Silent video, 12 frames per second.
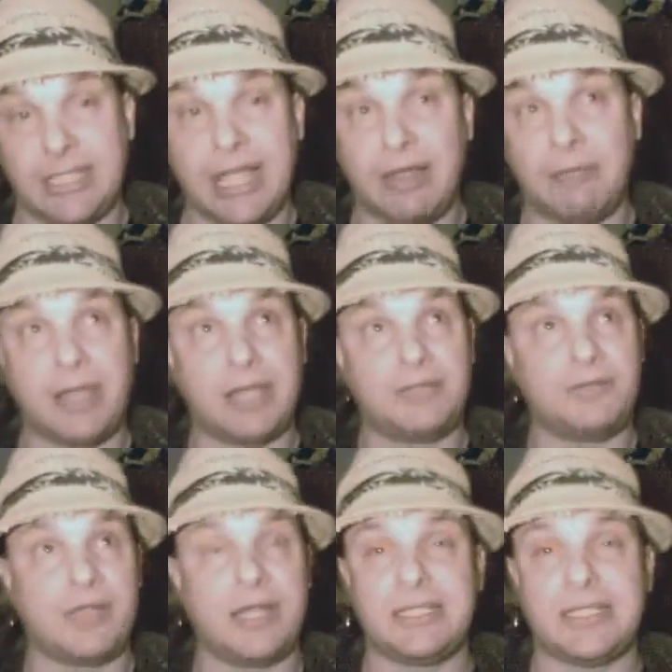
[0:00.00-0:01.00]
Now, I'm not
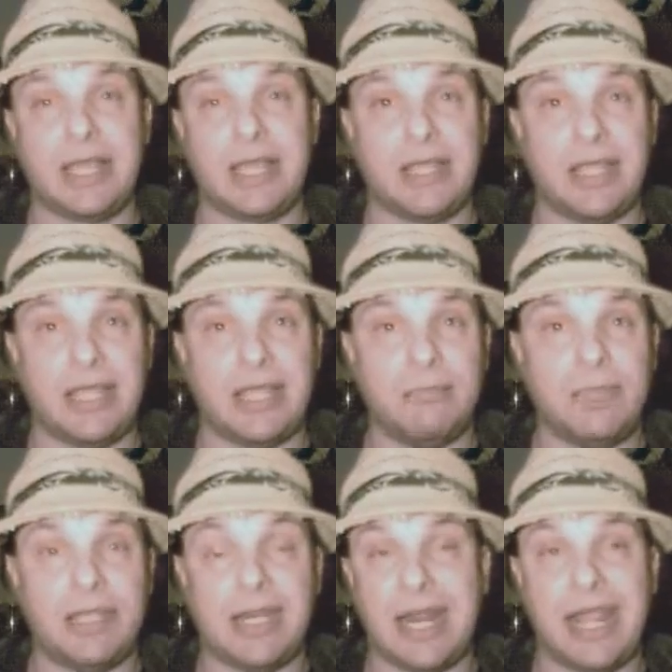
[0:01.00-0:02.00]
trying to sound like I'm
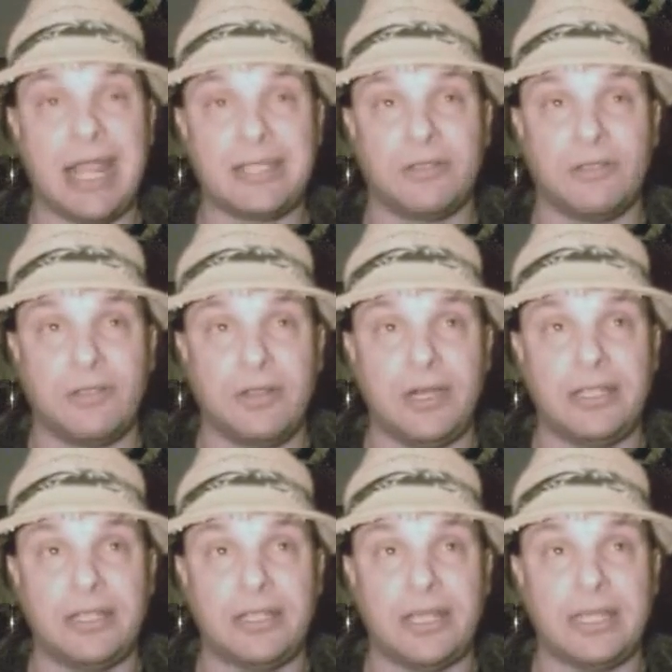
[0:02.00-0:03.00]
being an asshole or
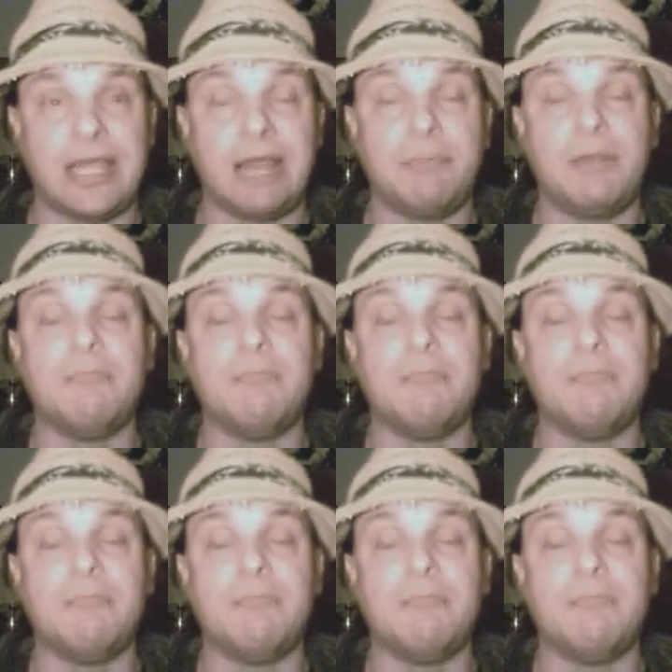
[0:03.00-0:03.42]
anything like that,